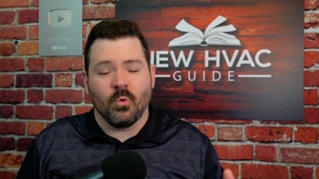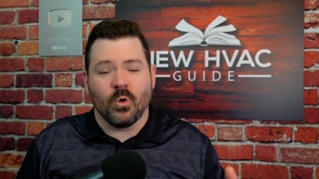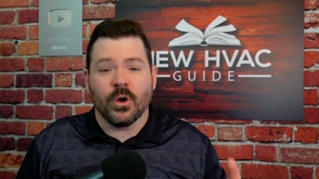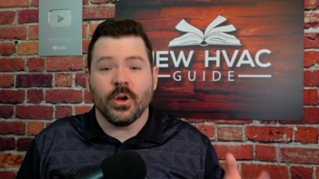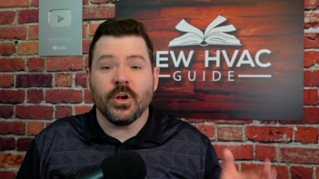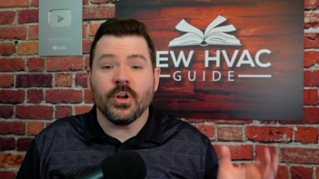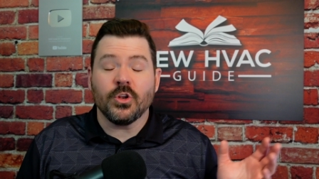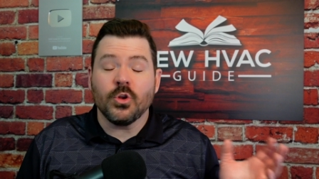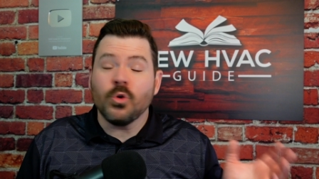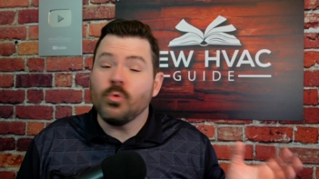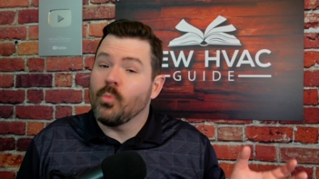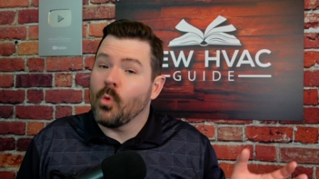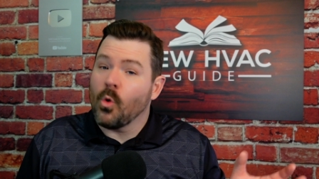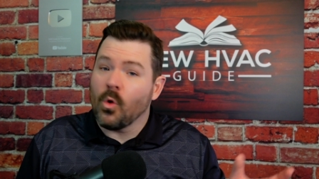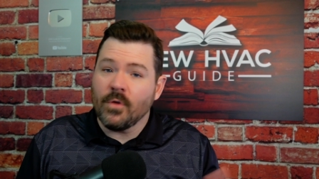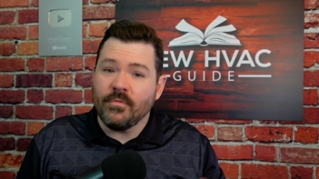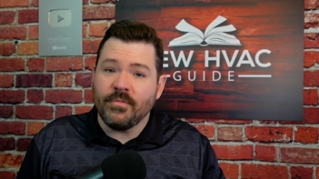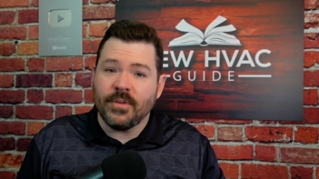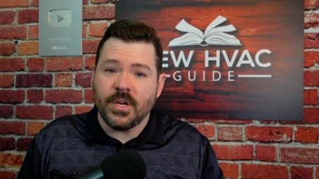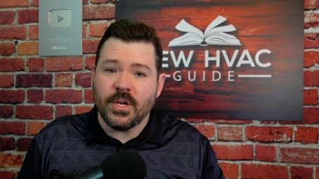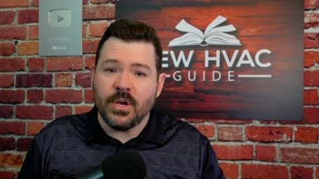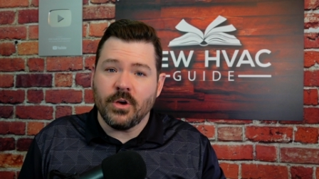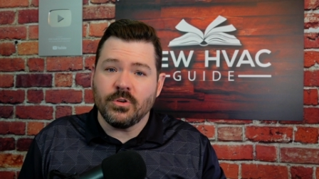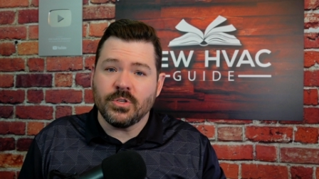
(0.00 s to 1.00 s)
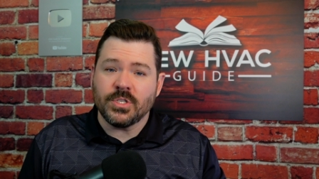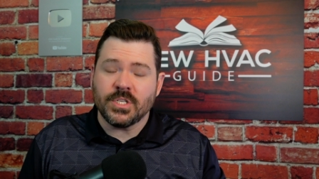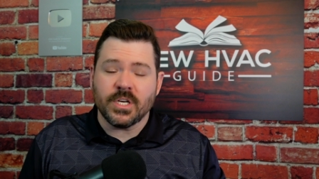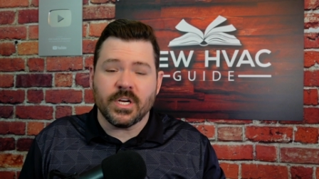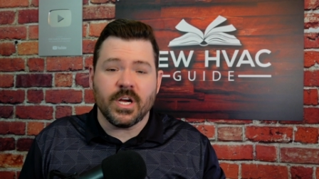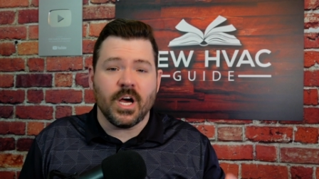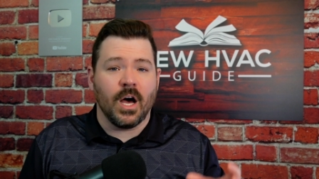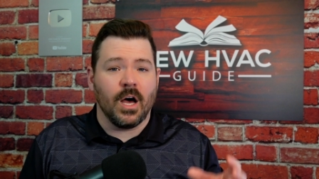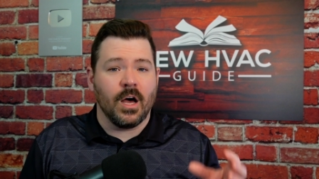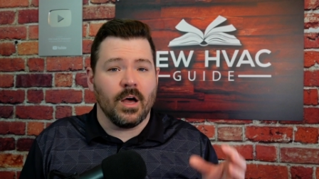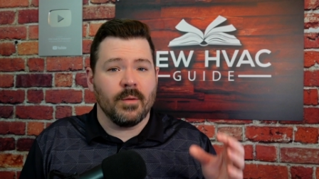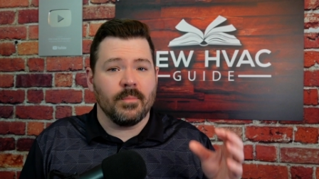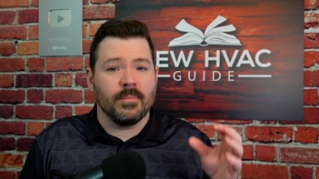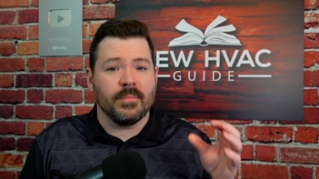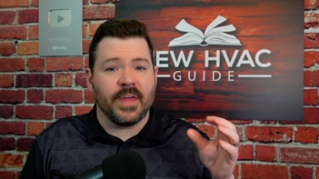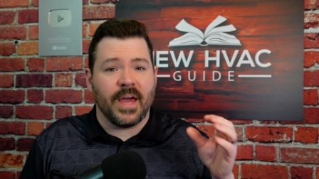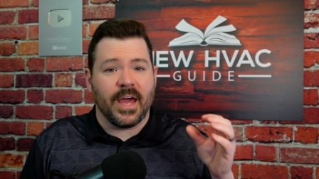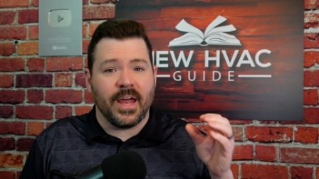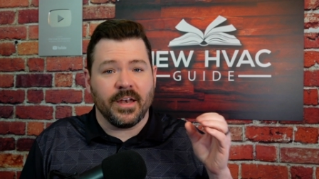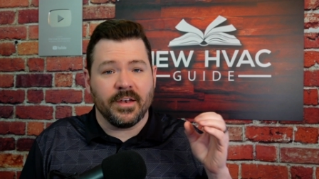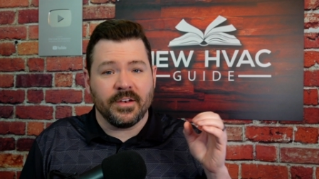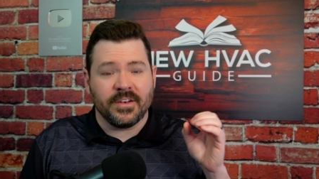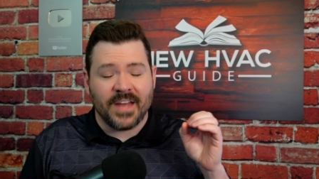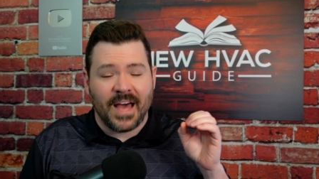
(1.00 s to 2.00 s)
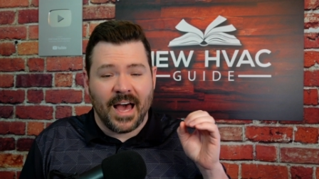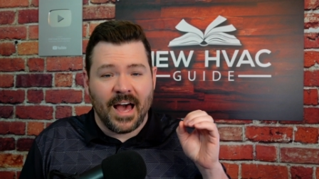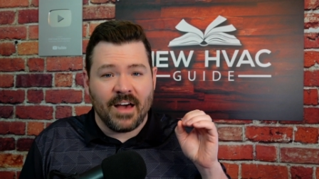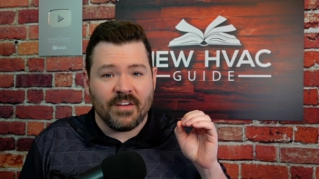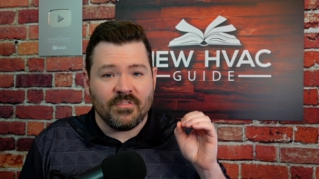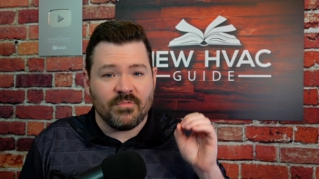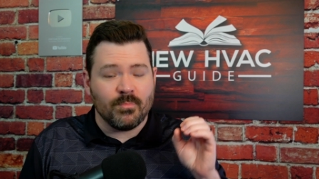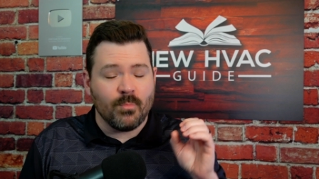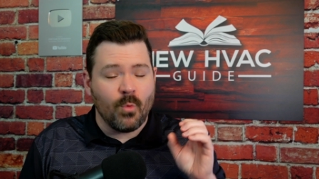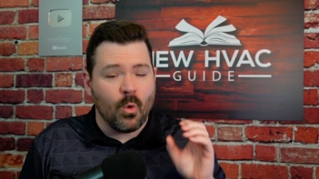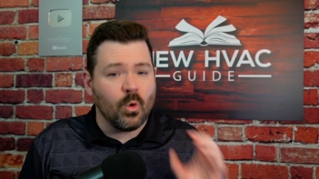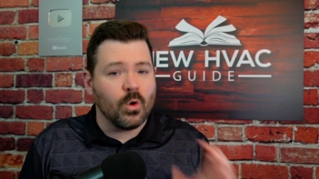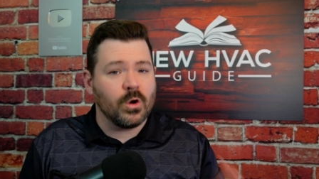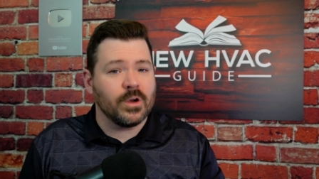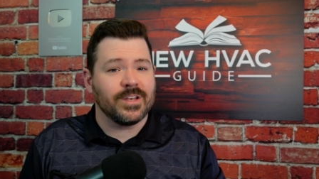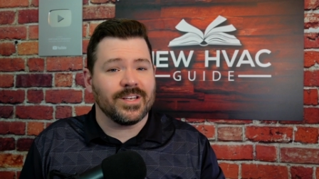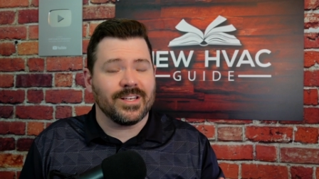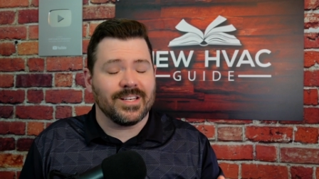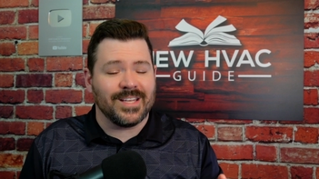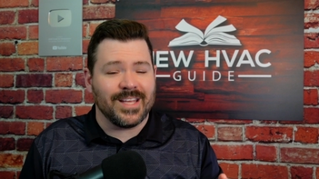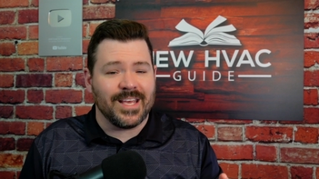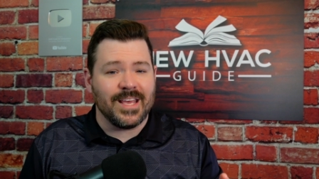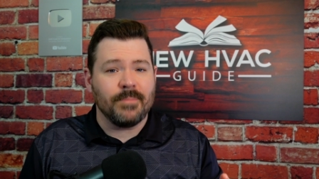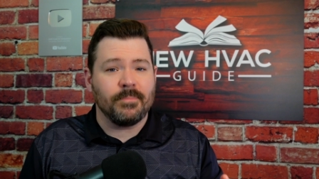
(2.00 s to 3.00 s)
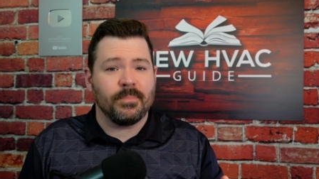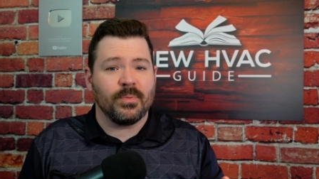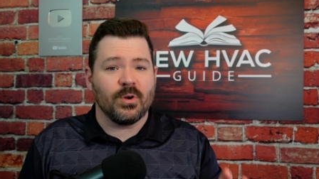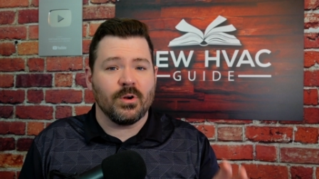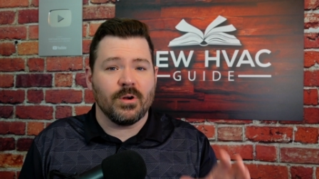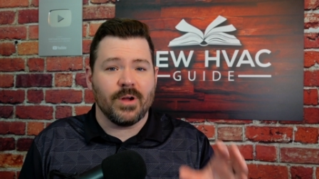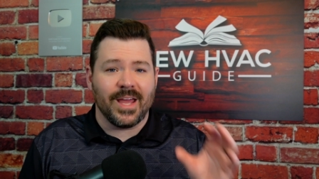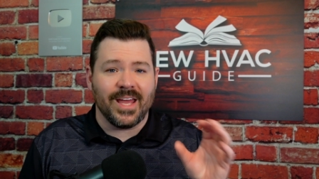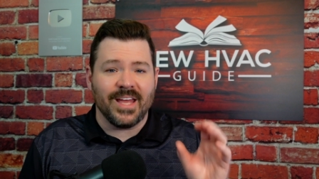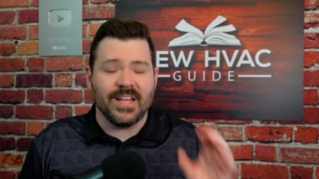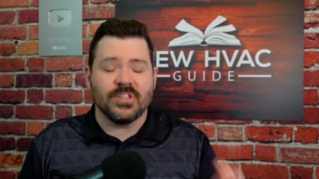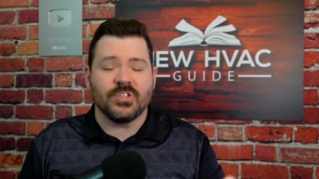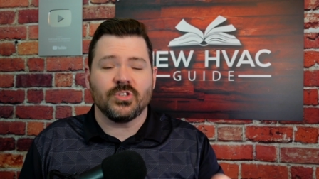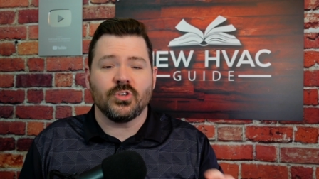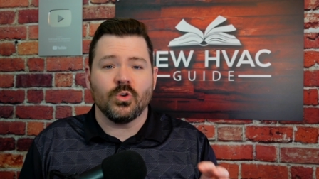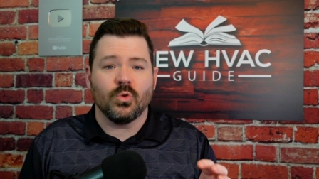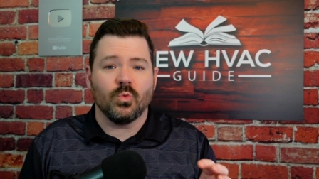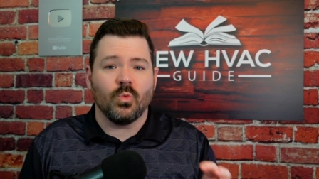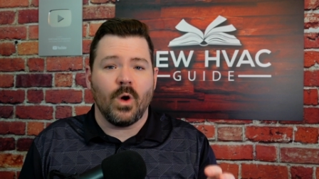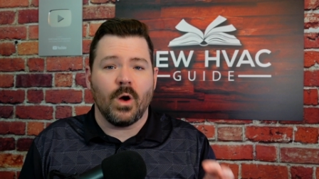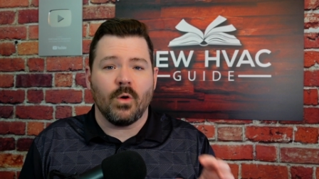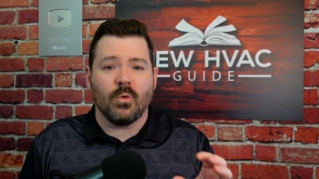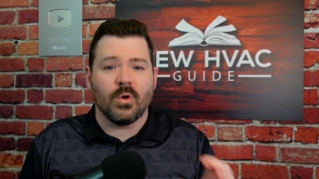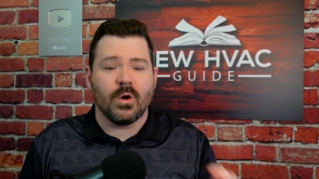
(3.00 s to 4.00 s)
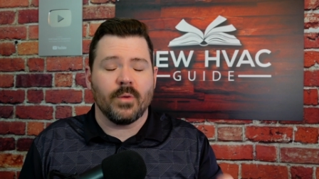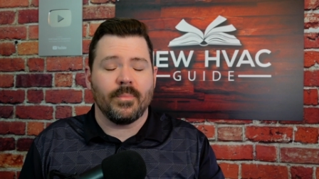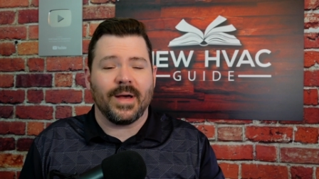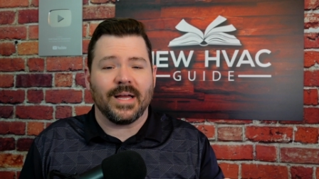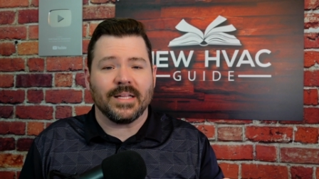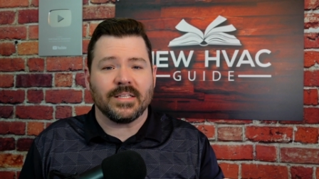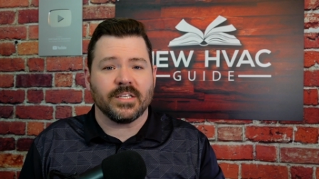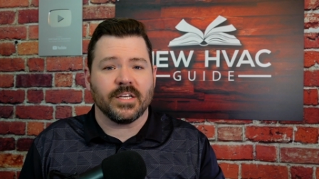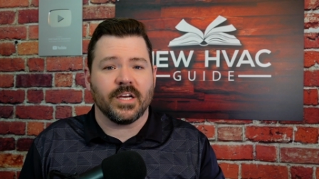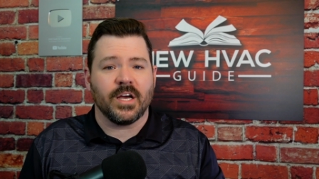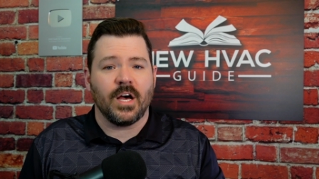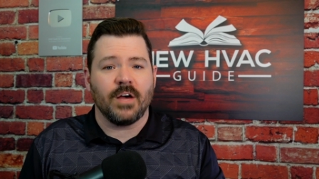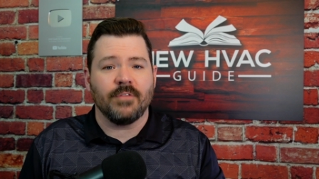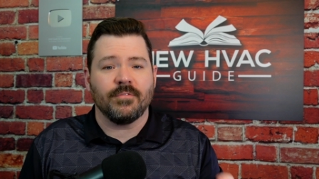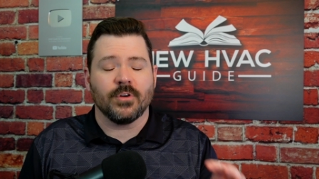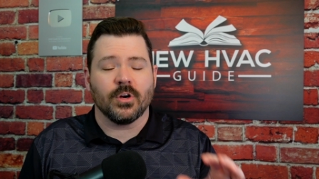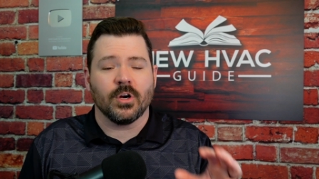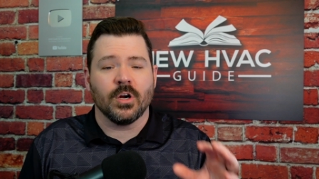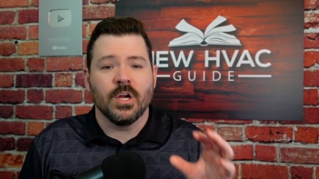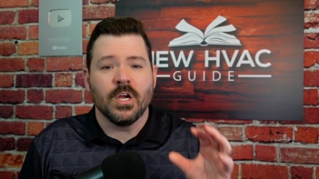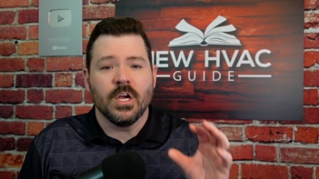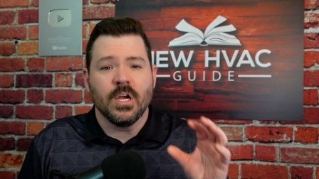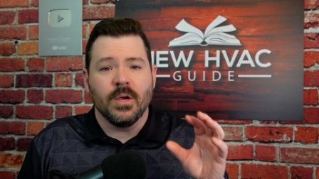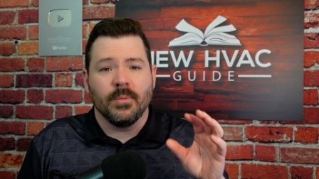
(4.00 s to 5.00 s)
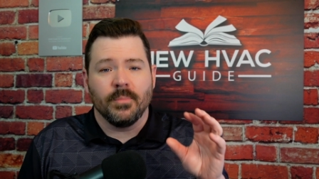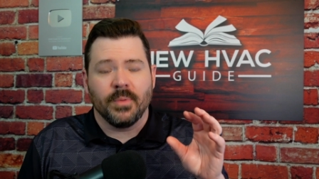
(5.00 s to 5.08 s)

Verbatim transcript: we're going to do more videos to come that dive more deeper into what we're about to cover.